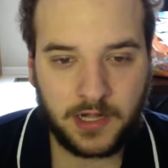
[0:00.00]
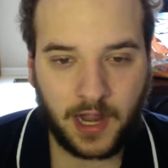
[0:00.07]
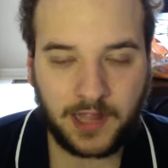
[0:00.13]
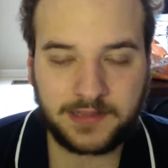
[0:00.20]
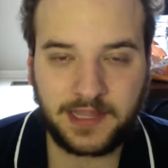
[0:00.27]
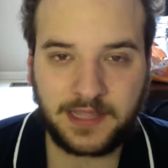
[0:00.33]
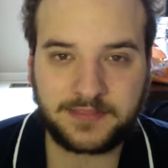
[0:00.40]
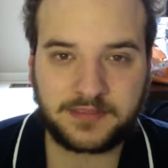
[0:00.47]
I
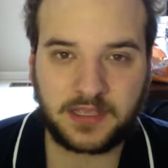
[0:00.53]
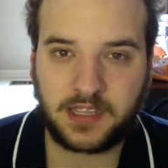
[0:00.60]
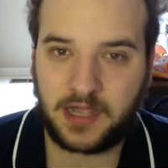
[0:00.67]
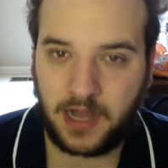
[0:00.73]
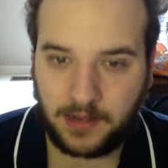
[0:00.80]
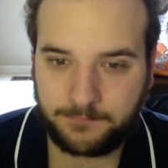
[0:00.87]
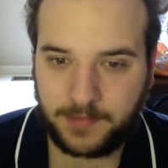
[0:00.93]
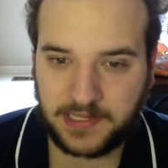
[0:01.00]
like the
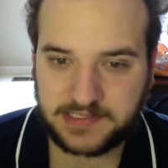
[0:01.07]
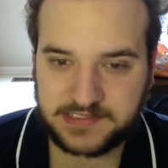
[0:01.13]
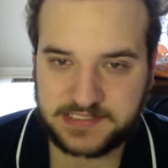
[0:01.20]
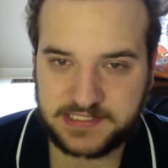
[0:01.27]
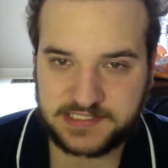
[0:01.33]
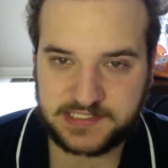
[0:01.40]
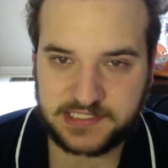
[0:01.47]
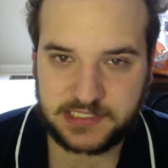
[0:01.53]
combat
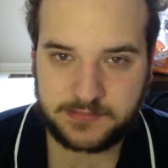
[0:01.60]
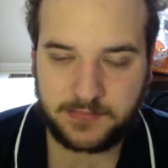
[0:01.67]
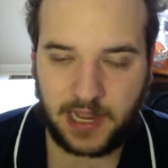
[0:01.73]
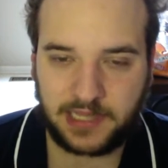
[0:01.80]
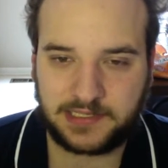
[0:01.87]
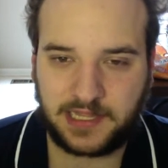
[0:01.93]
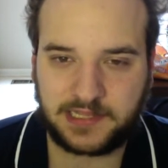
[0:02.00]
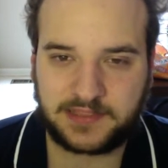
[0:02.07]
system.
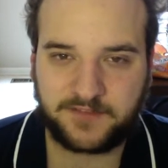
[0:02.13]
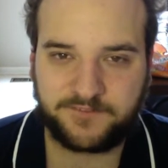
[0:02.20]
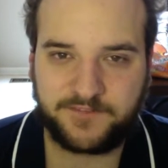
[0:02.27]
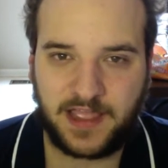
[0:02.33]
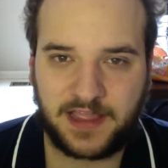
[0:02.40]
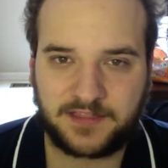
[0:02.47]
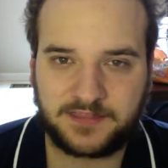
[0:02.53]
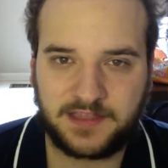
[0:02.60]
I like the
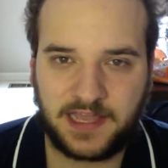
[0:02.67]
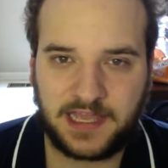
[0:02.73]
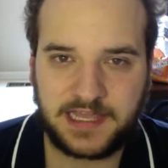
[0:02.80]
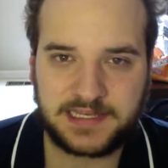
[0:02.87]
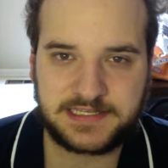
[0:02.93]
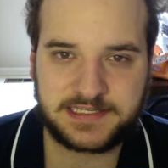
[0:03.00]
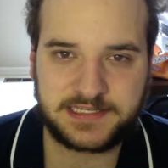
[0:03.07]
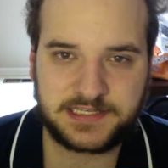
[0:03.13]
fact
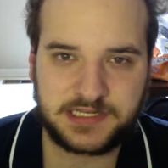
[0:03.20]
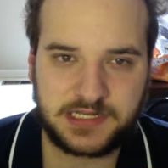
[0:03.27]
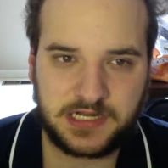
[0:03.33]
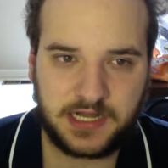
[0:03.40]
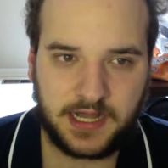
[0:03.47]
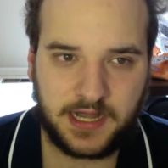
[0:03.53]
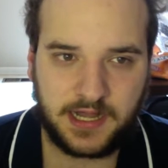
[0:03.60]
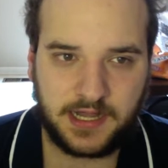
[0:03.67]
that
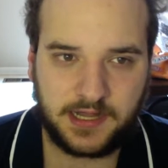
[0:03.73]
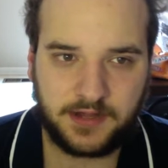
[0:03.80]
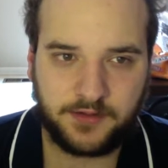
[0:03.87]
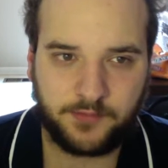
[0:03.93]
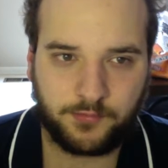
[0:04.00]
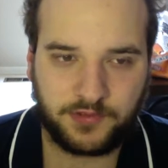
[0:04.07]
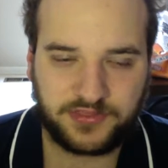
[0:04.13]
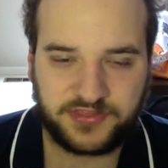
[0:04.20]
uh,
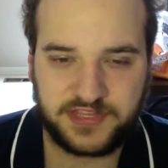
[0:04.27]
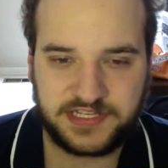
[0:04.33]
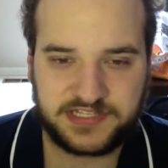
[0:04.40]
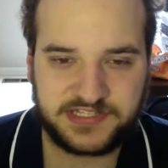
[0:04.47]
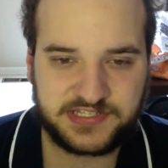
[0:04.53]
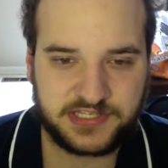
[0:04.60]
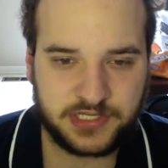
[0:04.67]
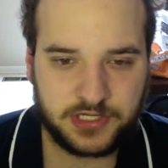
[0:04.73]
with
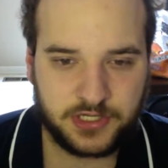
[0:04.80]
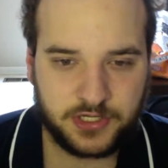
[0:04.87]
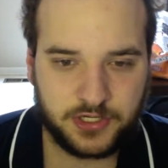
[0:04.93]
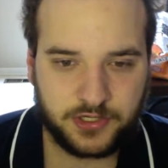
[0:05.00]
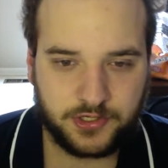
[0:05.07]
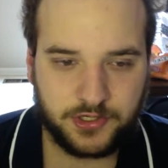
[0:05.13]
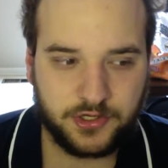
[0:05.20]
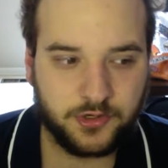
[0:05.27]
this
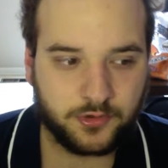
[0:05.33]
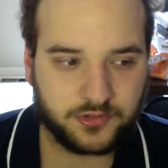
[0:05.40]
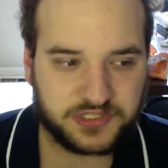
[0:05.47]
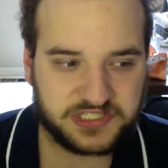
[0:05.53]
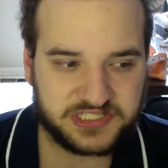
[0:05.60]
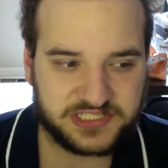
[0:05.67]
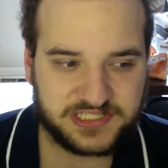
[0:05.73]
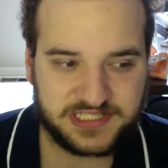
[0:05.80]
new
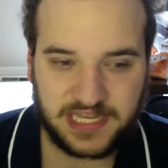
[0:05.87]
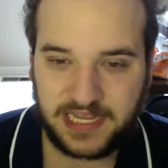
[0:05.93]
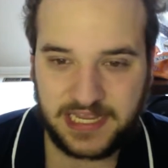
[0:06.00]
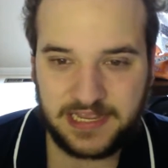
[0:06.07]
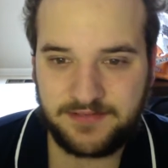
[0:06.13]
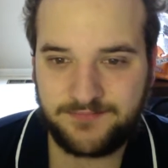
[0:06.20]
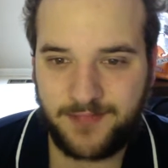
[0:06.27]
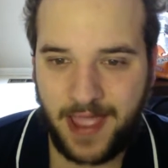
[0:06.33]

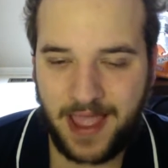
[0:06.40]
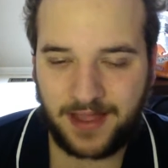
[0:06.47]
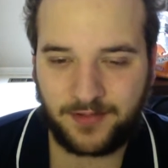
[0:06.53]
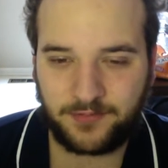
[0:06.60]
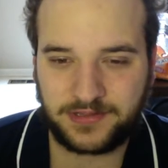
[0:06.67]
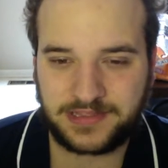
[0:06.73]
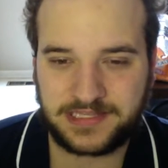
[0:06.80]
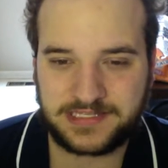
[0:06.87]
team bat
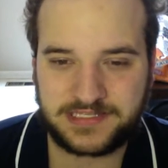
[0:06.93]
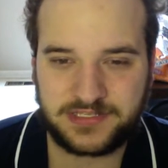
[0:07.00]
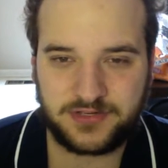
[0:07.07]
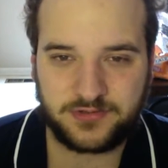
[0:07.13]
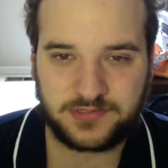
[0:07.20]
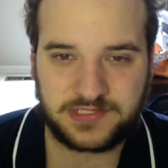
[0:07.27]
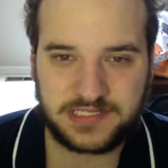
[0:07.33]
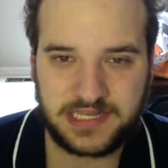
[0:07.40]
with this
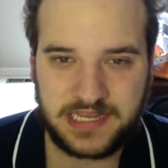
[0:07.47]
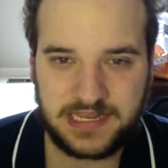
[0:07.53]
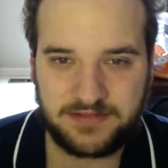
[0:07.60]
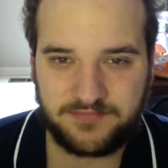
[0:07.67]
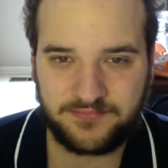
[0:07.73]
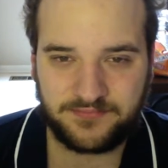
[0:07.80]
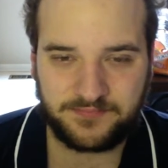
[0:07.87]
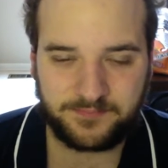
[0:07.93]
new
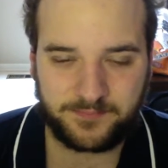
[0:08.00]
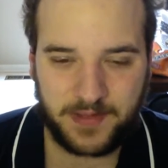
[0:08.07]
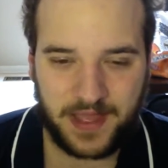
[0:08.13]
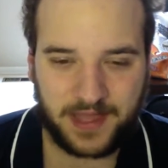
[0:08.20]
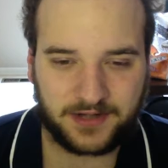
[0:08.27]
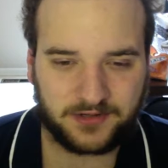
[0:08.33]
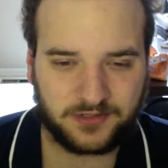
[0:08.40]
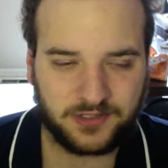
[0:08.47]
team
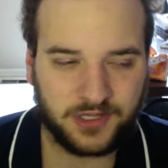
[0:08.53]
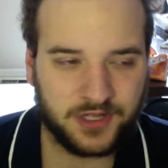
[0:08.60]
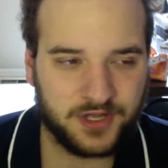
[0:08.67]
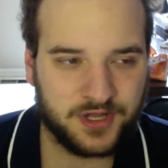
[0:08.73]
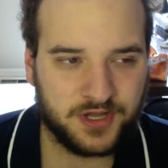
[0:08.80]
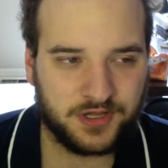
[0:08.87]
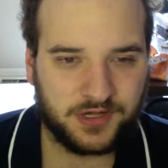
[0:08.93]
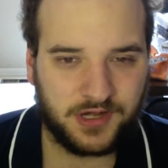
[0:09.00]
battle,
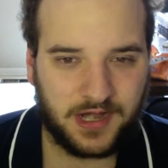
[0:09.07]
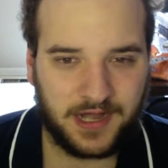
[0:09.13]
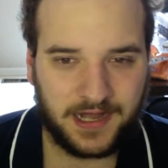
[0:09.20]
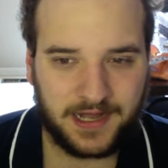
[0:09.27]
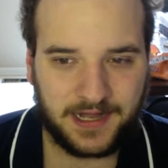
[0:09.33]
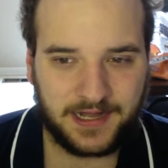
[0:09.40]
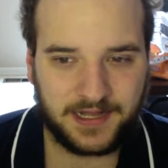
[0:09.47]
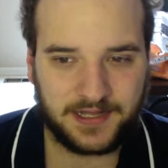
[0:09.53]

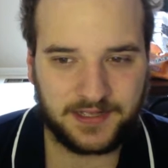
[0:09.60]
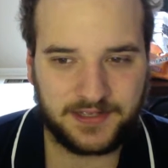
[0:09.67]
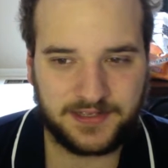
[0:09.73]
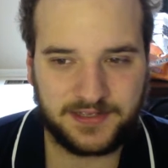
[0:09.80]
uh,